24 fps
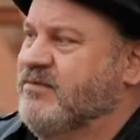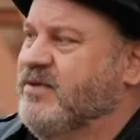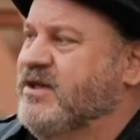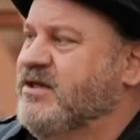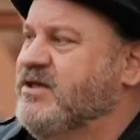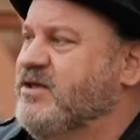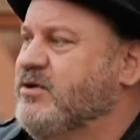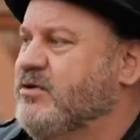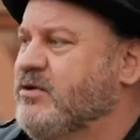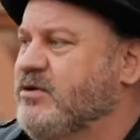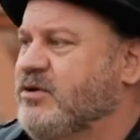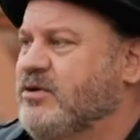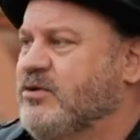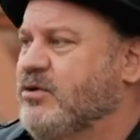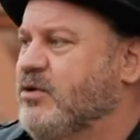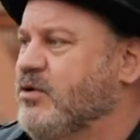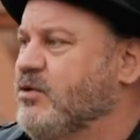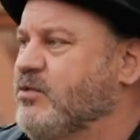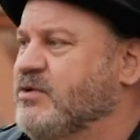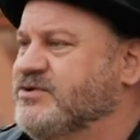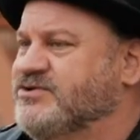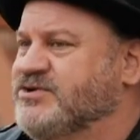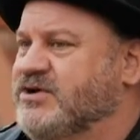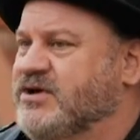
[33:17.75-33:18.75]
I'm like, you don't
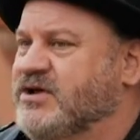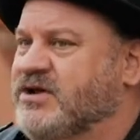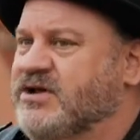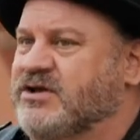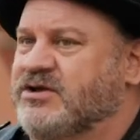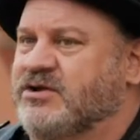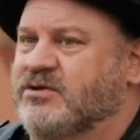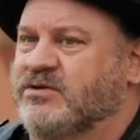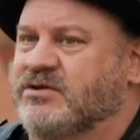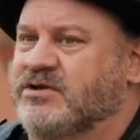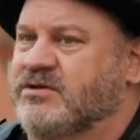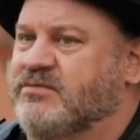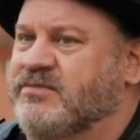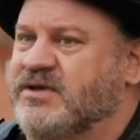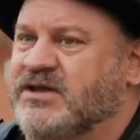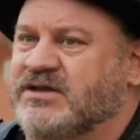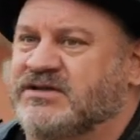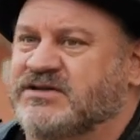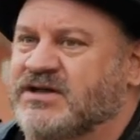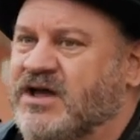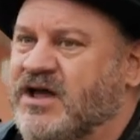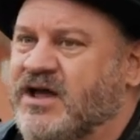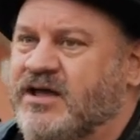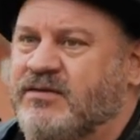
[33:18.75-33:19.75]
know what you're going to do in the
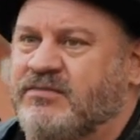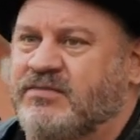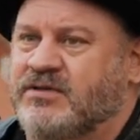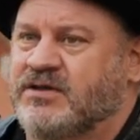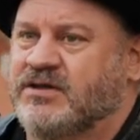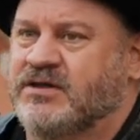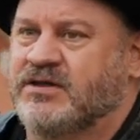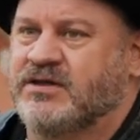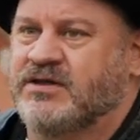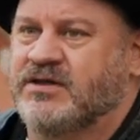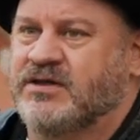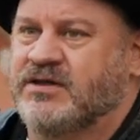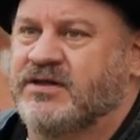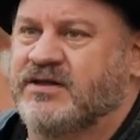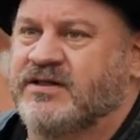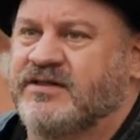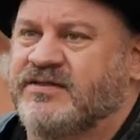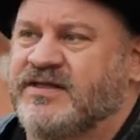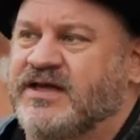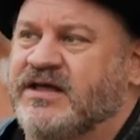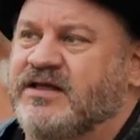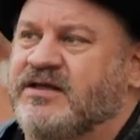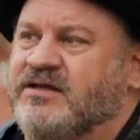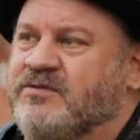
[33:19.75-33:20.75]
meantime.
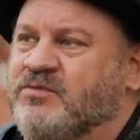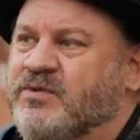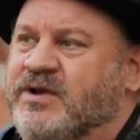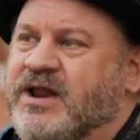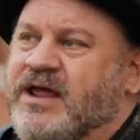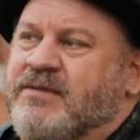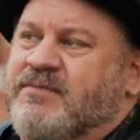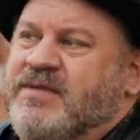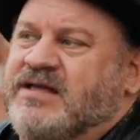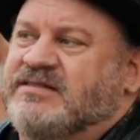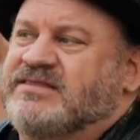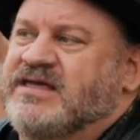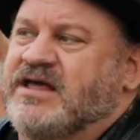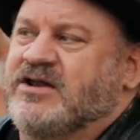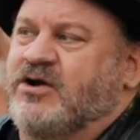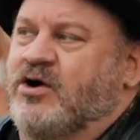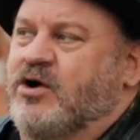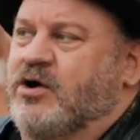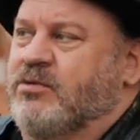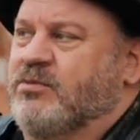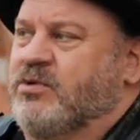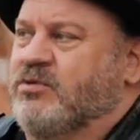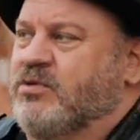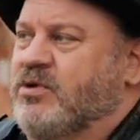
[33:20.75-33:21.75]
That when I met that
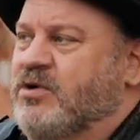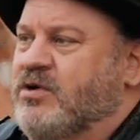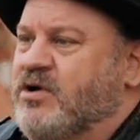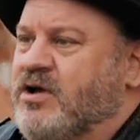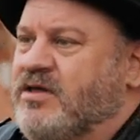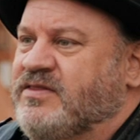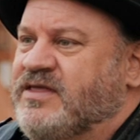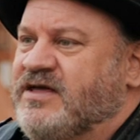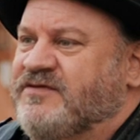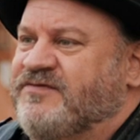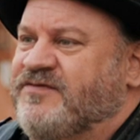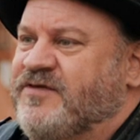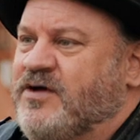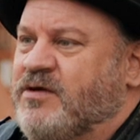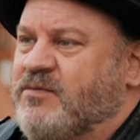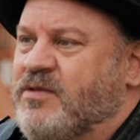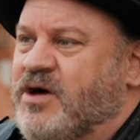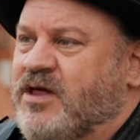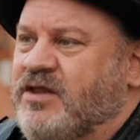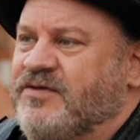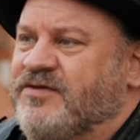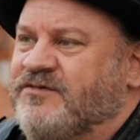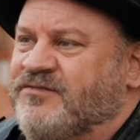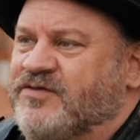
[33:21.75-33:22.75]
armorer on that film,
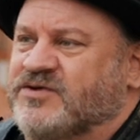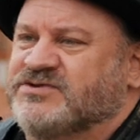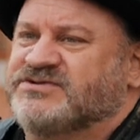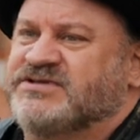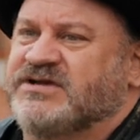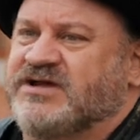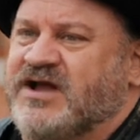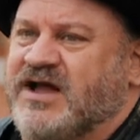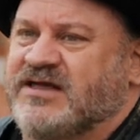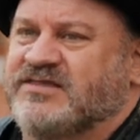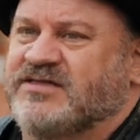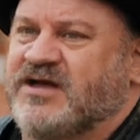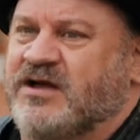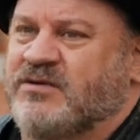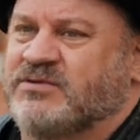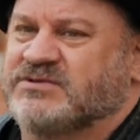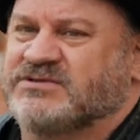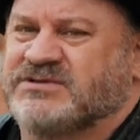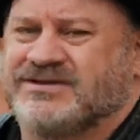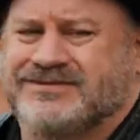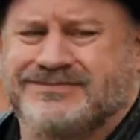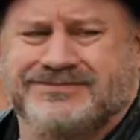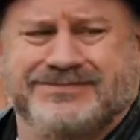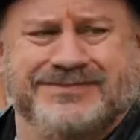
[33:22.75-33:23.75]
the first thing I thought
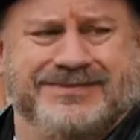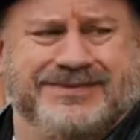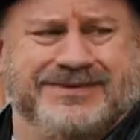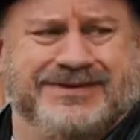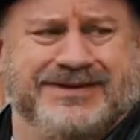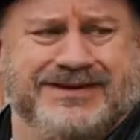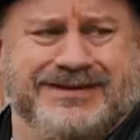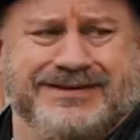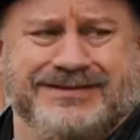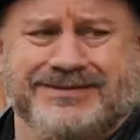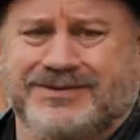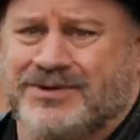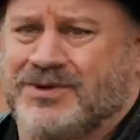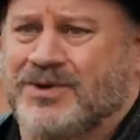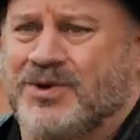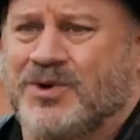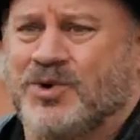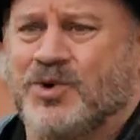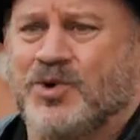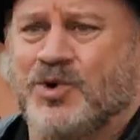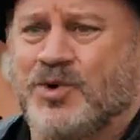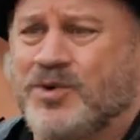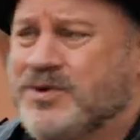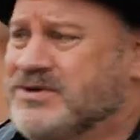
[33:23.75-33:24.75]
was,
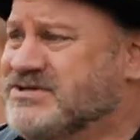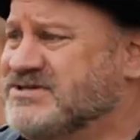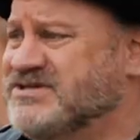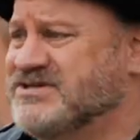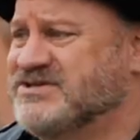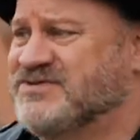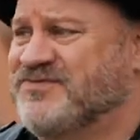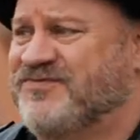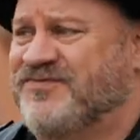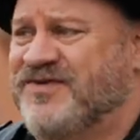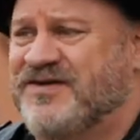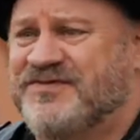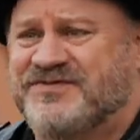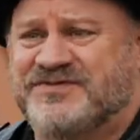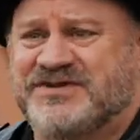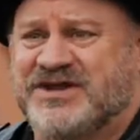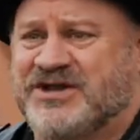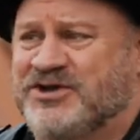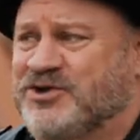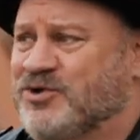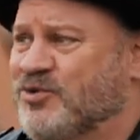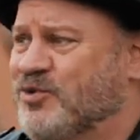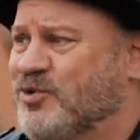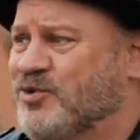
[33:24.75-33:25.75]
who is this
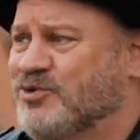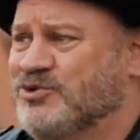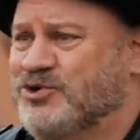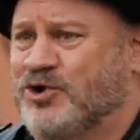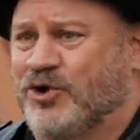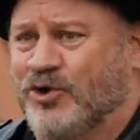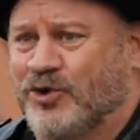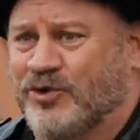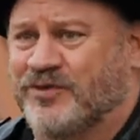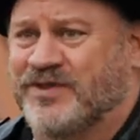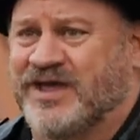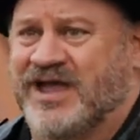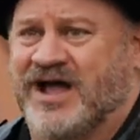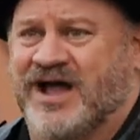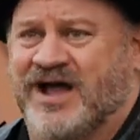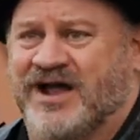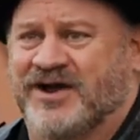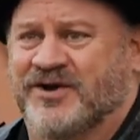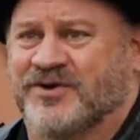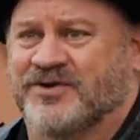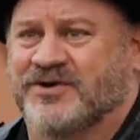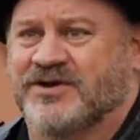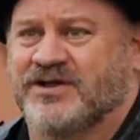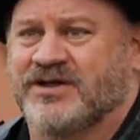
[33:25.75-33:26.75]
15-year-old girl they
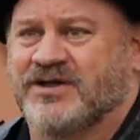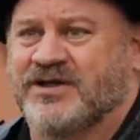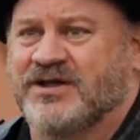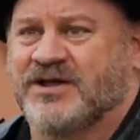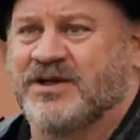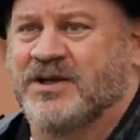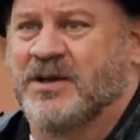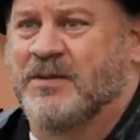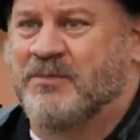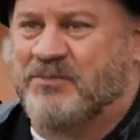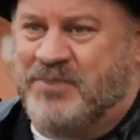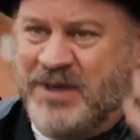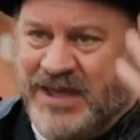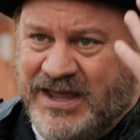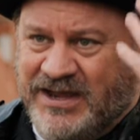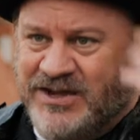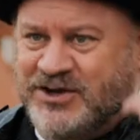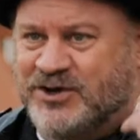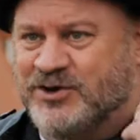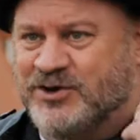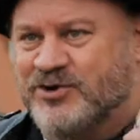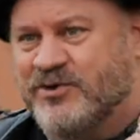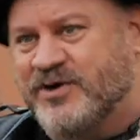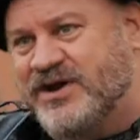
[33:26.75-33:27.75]
hired?
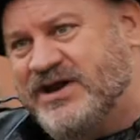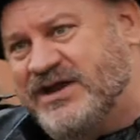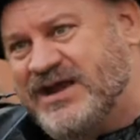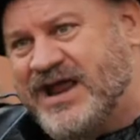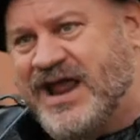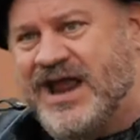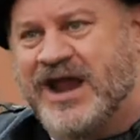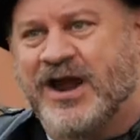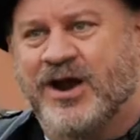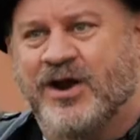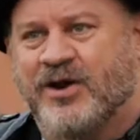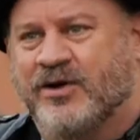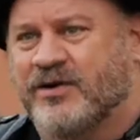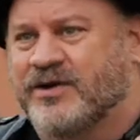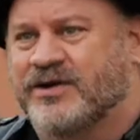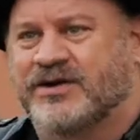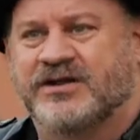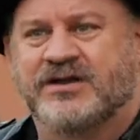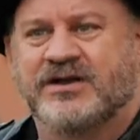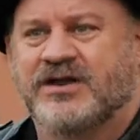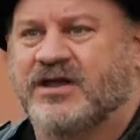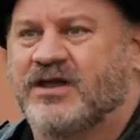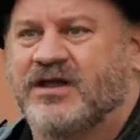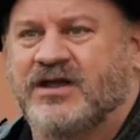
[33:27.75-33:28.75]
Pink and green hair.
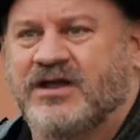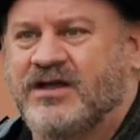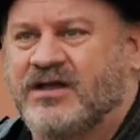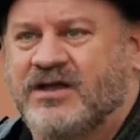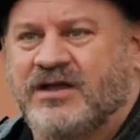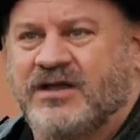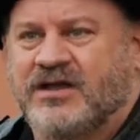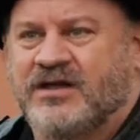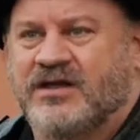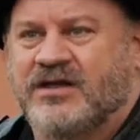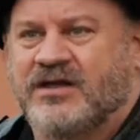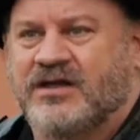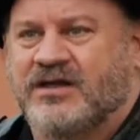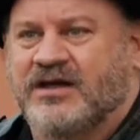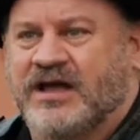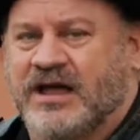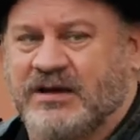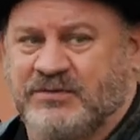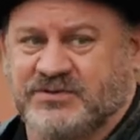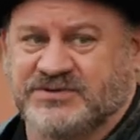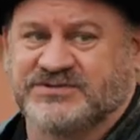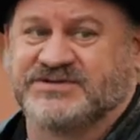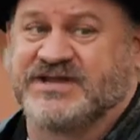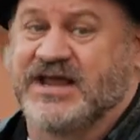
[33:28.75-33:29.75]
And
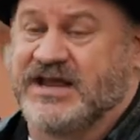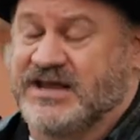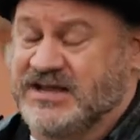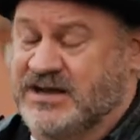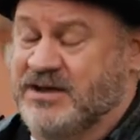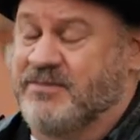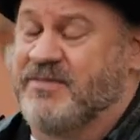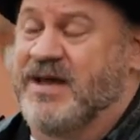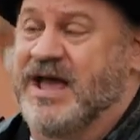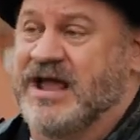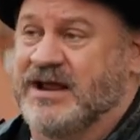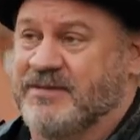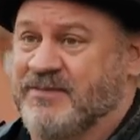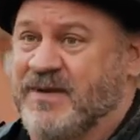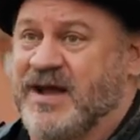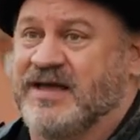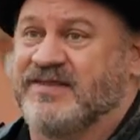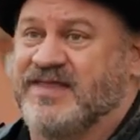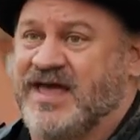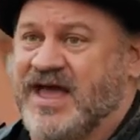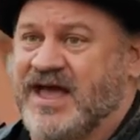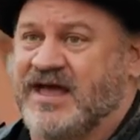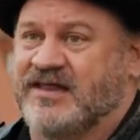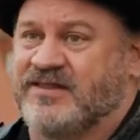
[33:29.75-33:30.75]
I was taken aback
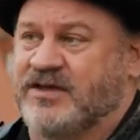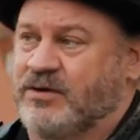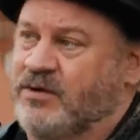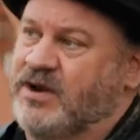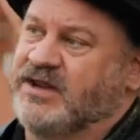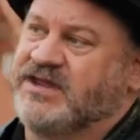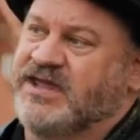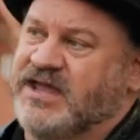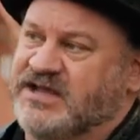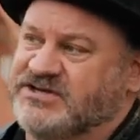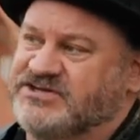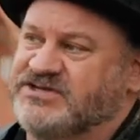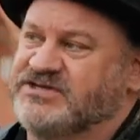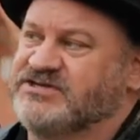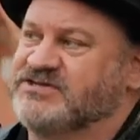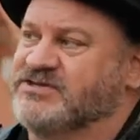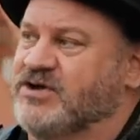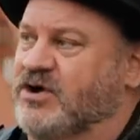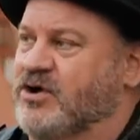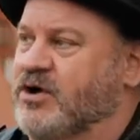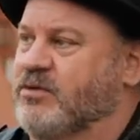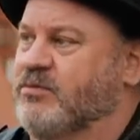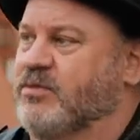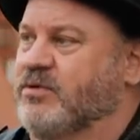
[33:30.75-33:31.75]
by that. And they were like, yeah, she's
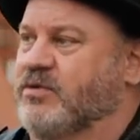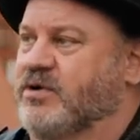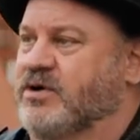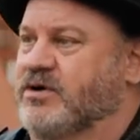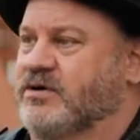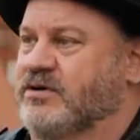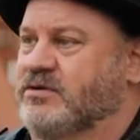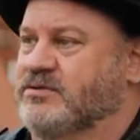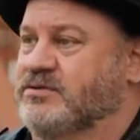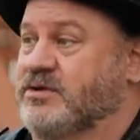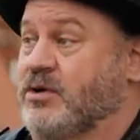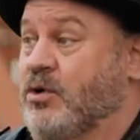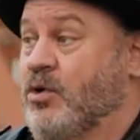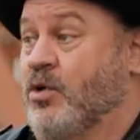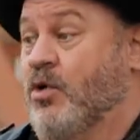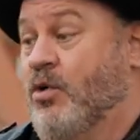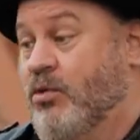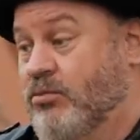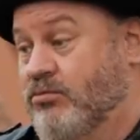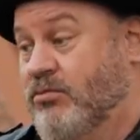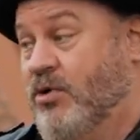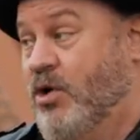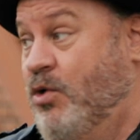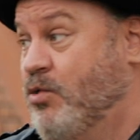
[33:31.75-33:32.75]
the armorer.
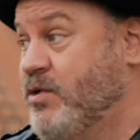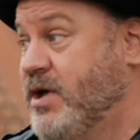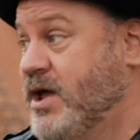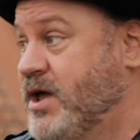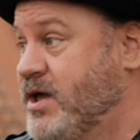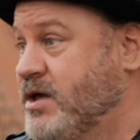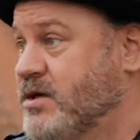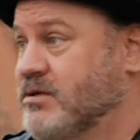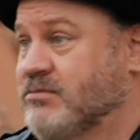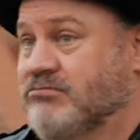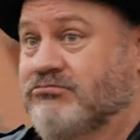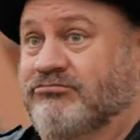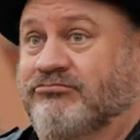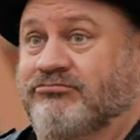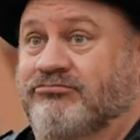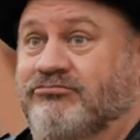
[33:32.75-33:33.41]
Okay.